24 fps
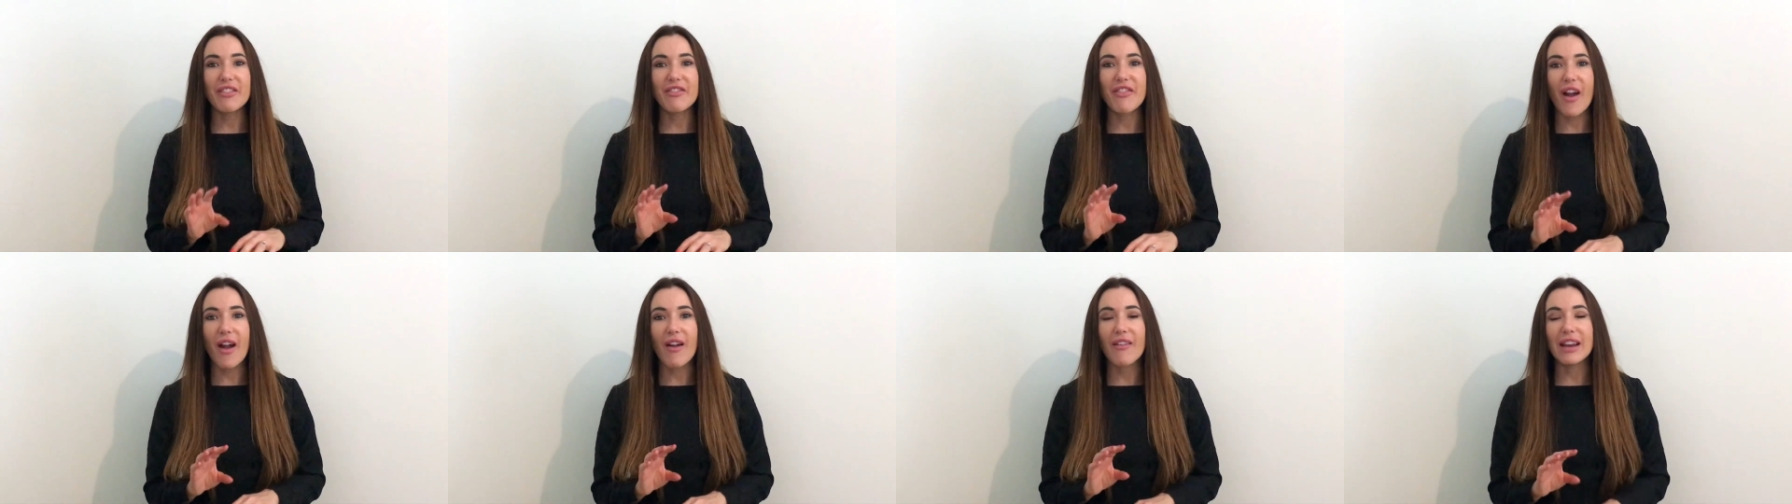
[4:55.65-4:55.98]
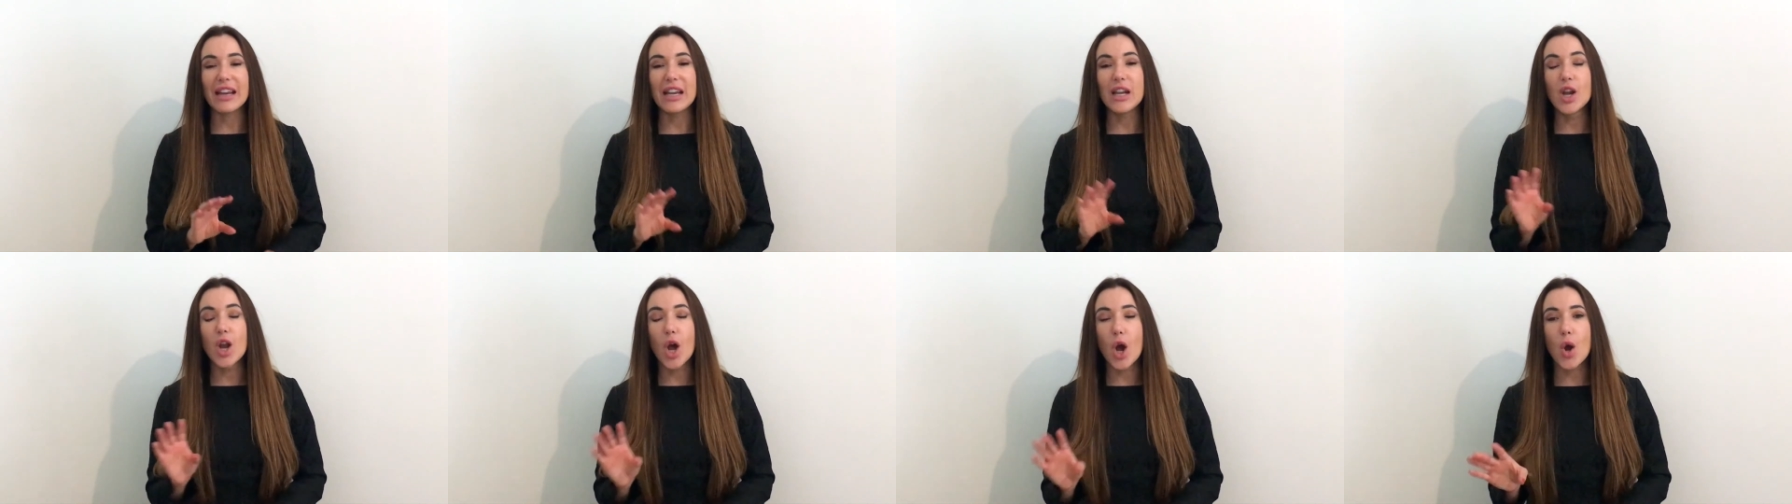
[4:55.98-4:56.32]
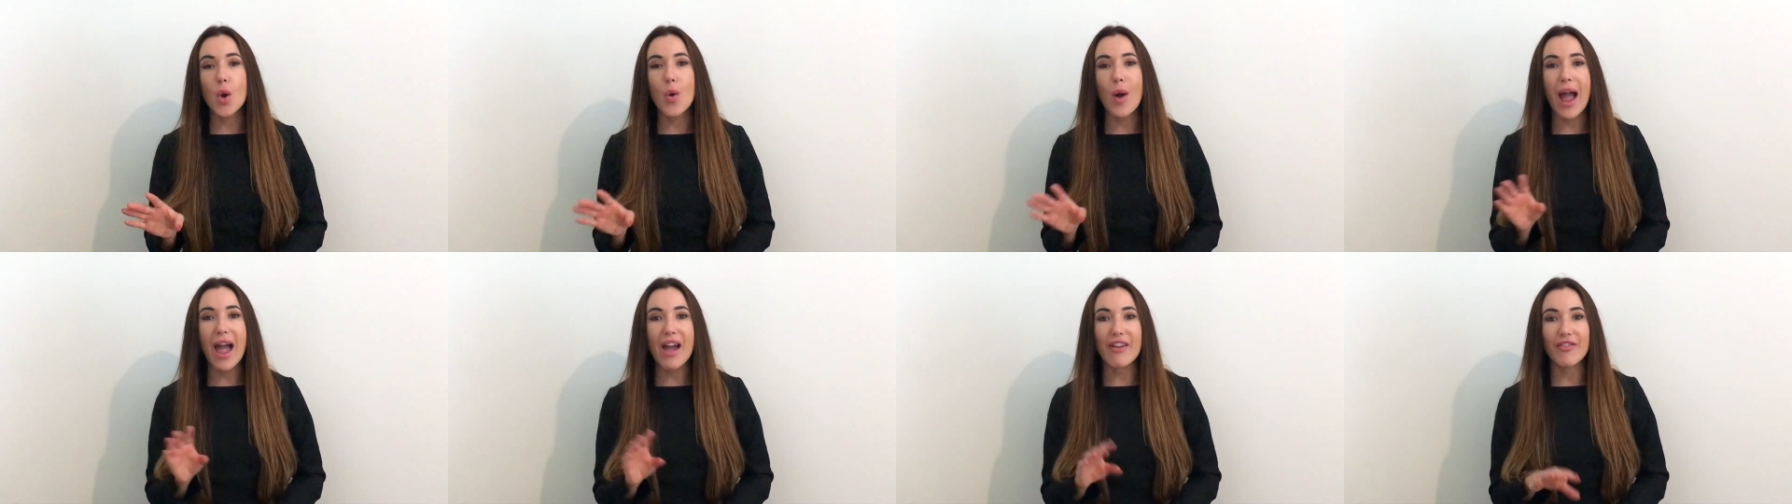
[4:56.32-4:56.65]
very
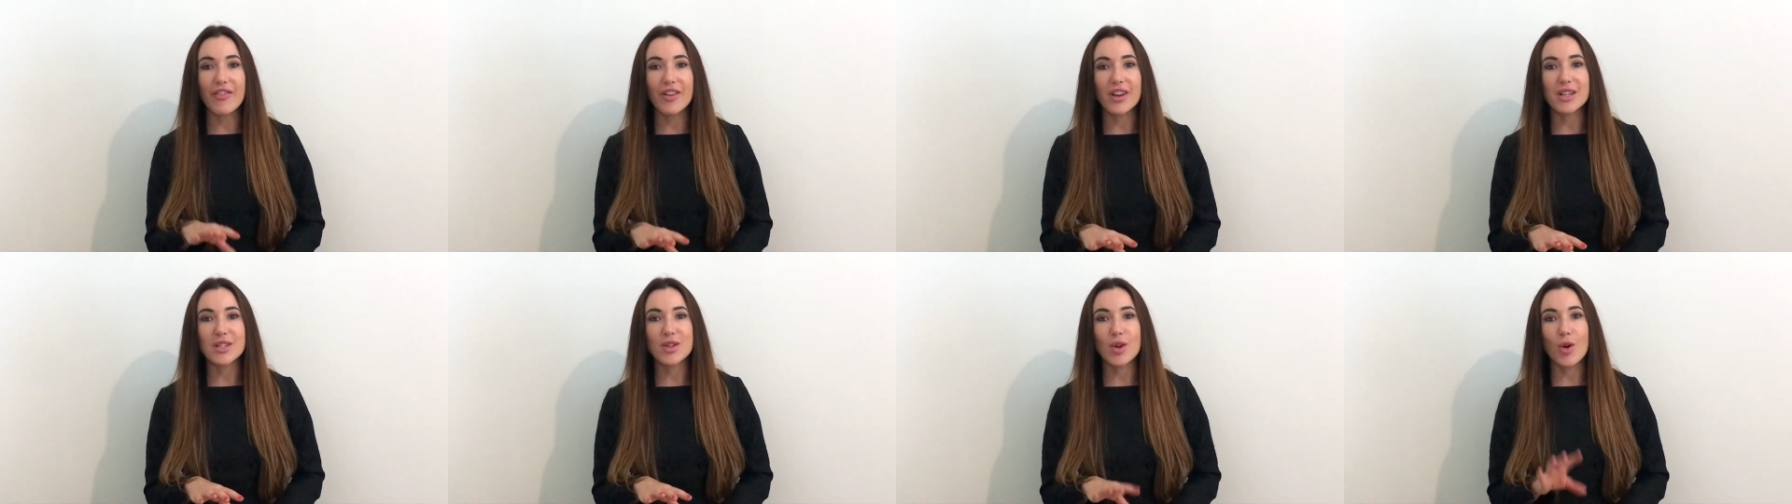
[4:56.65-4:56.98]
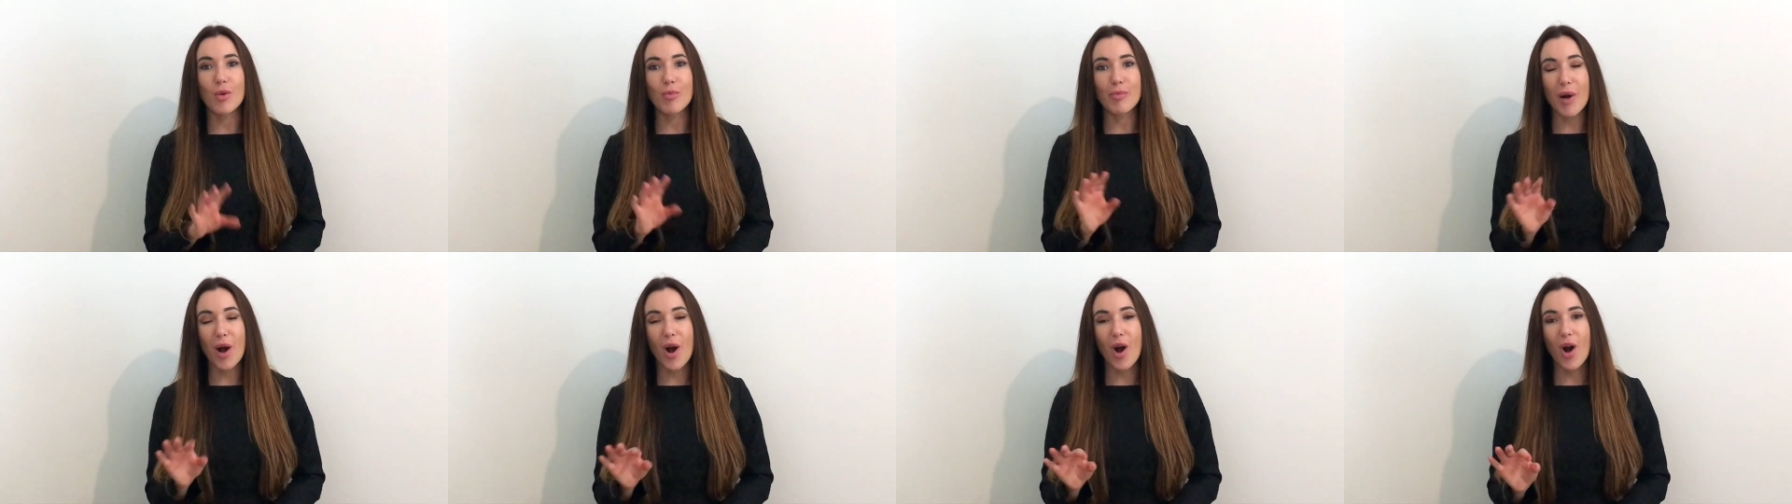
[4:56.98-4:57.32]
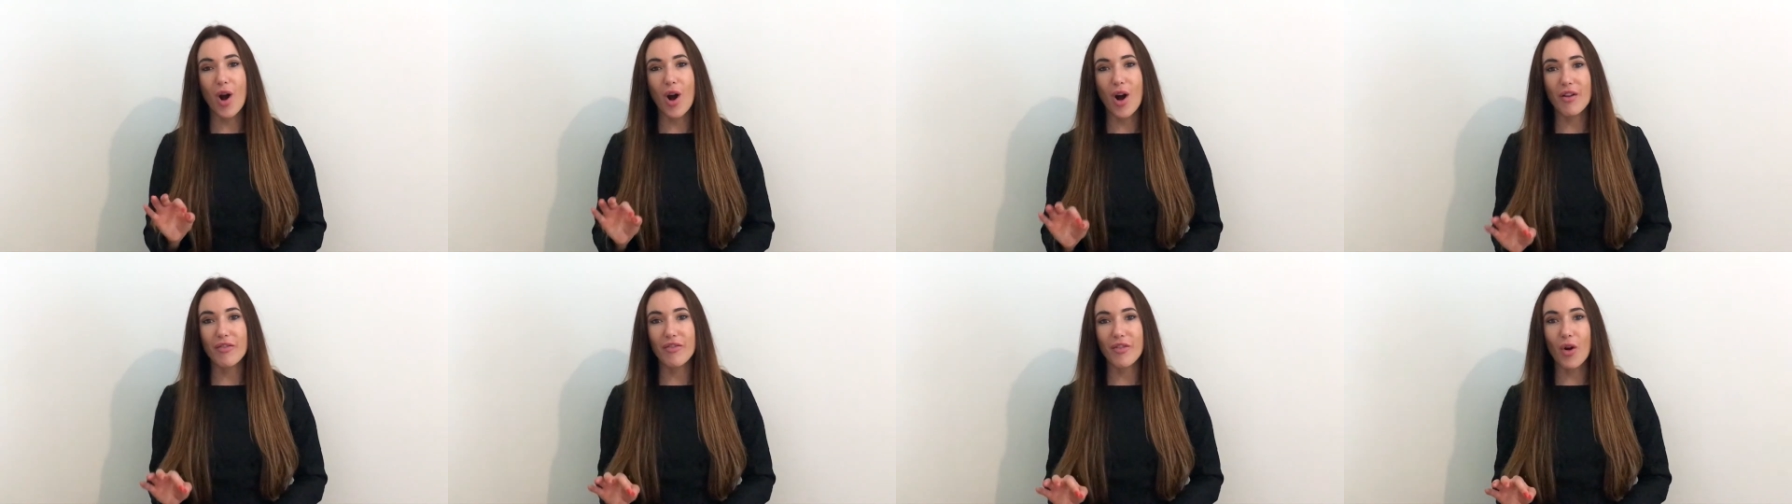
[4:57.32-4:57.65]
low effort on
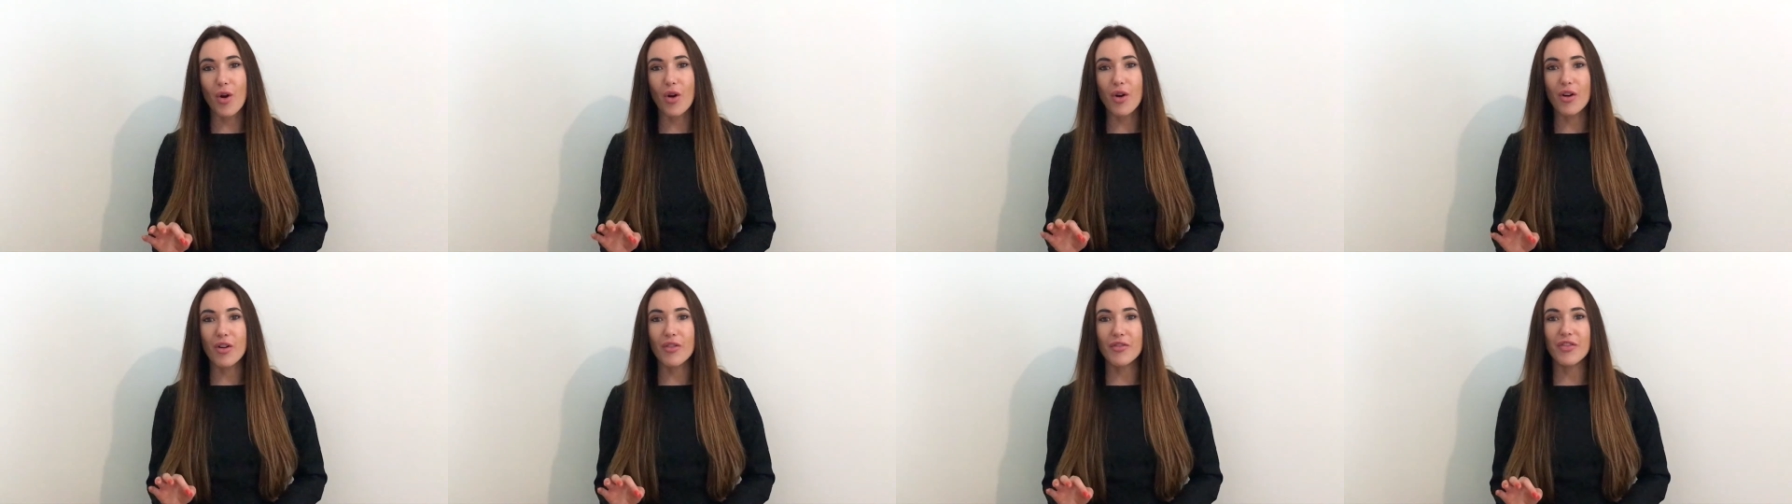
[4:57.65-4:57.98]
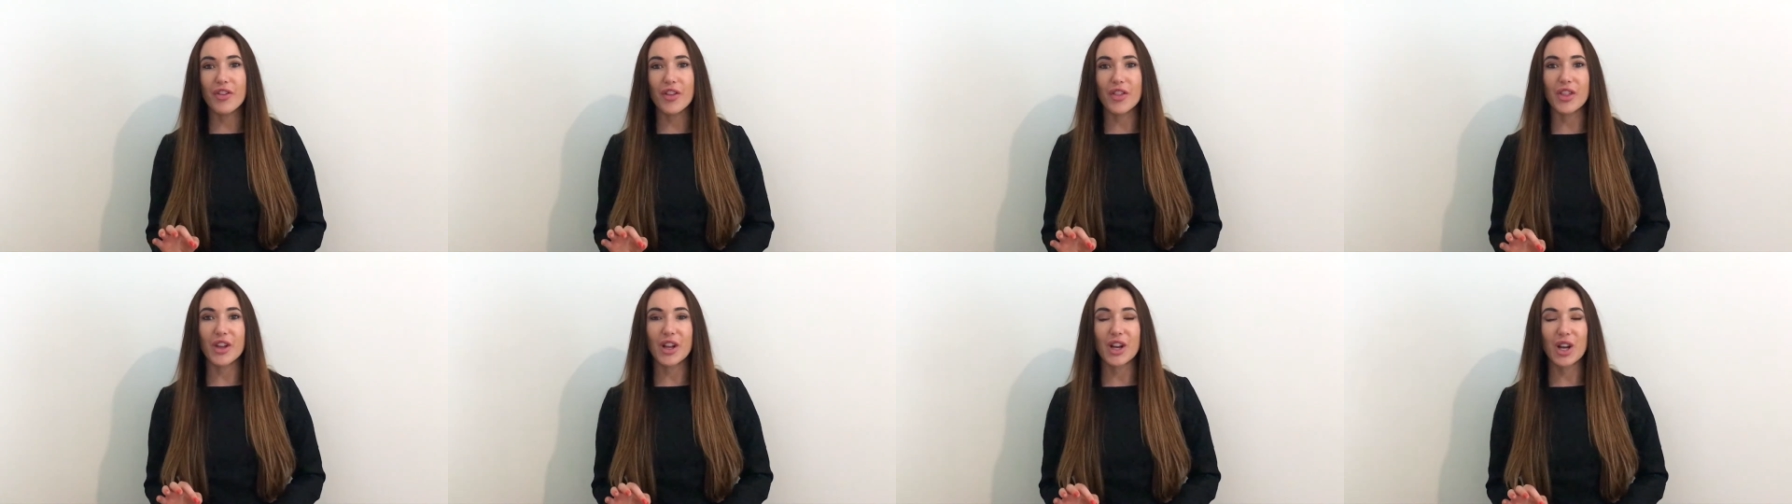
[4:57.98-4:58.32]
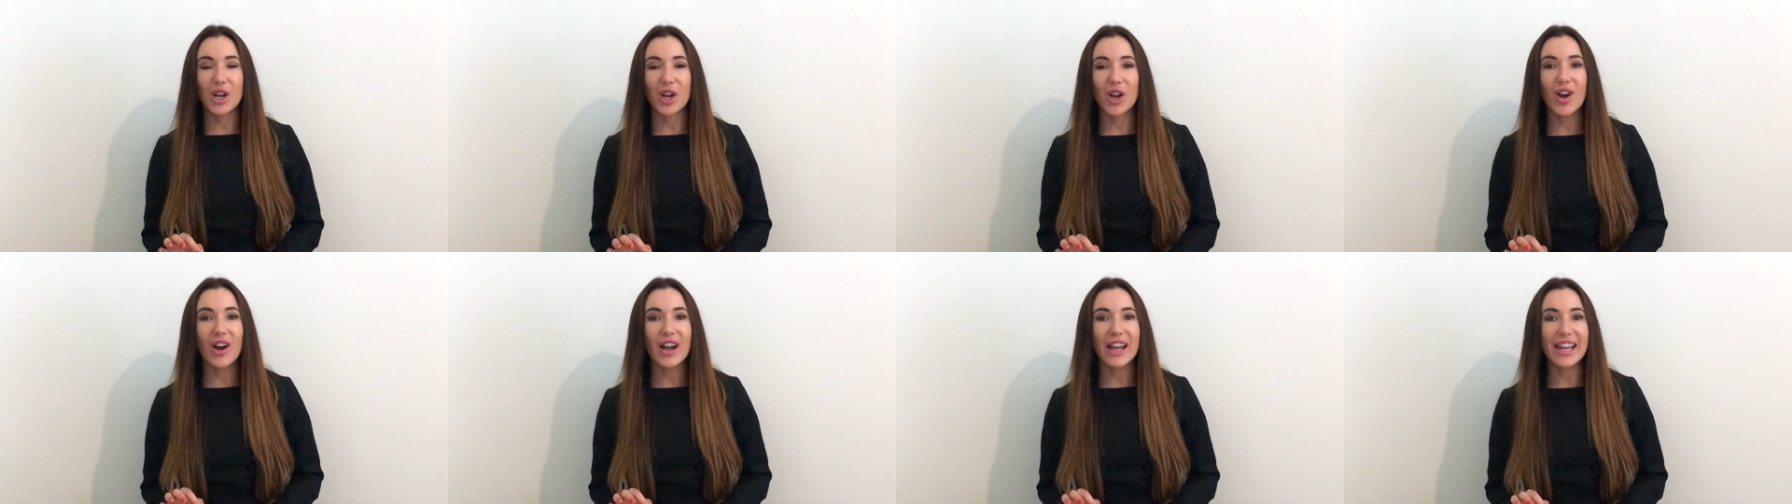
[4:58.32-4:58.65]
behalf of the
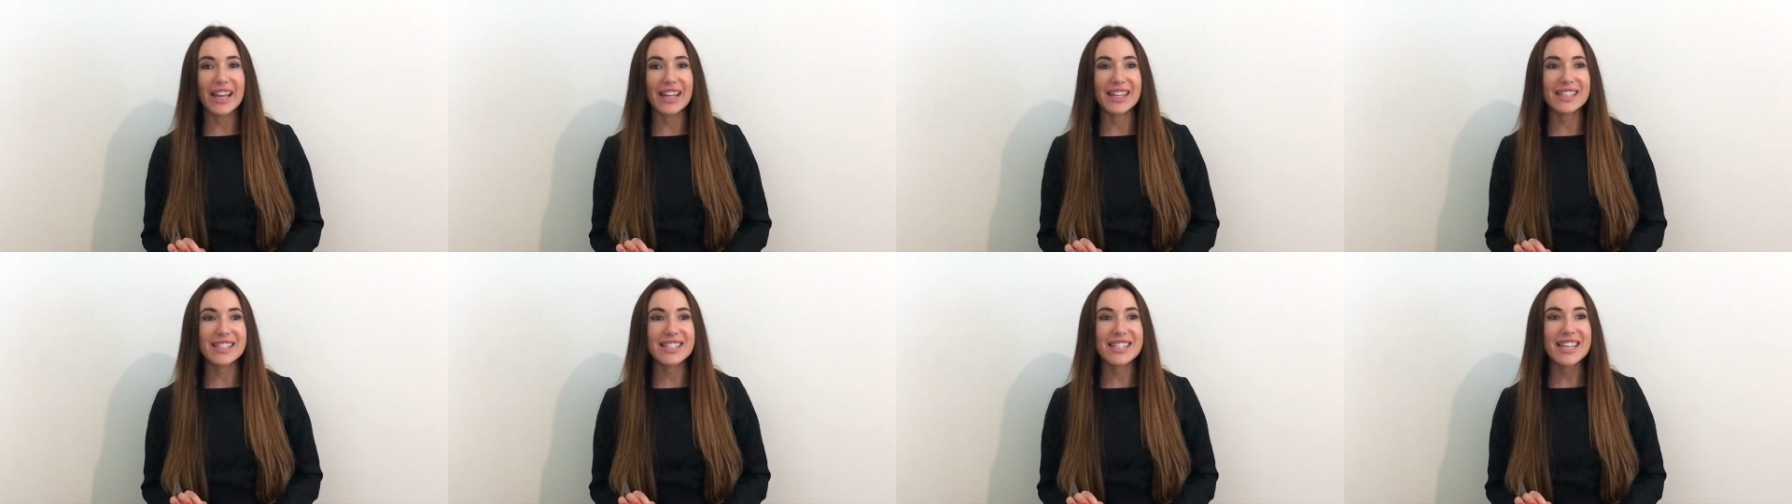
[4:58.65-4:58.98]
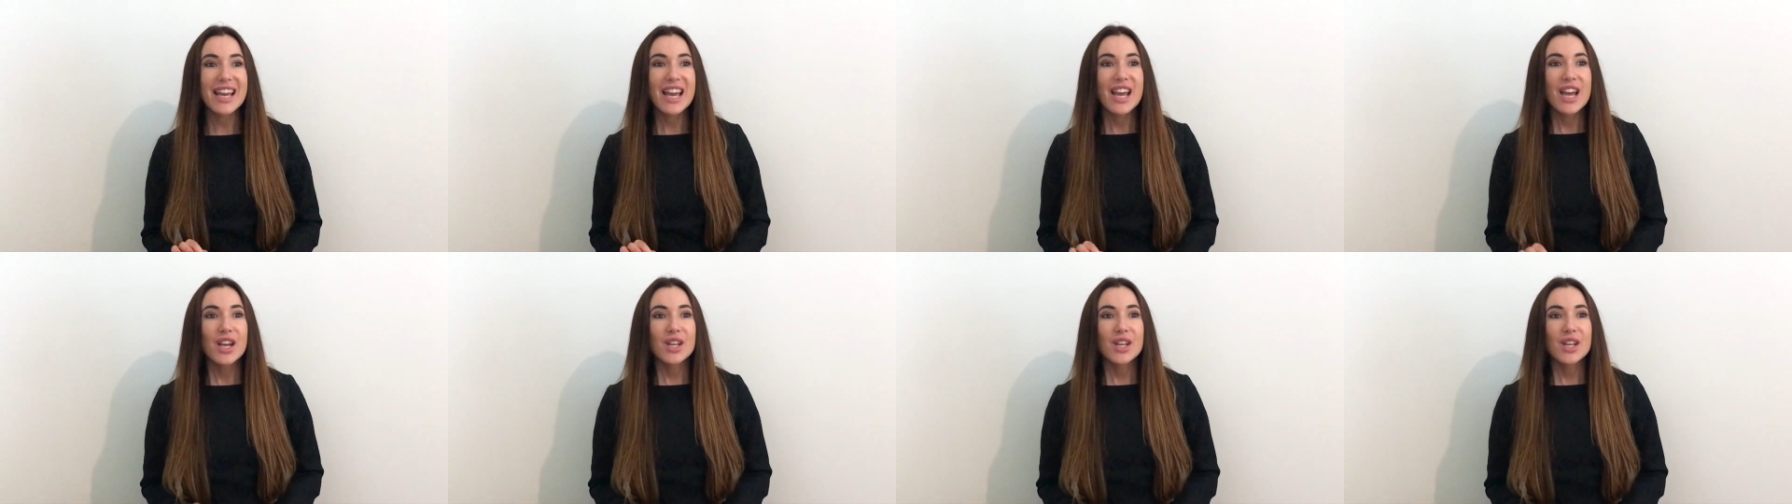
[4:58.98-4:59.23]
client.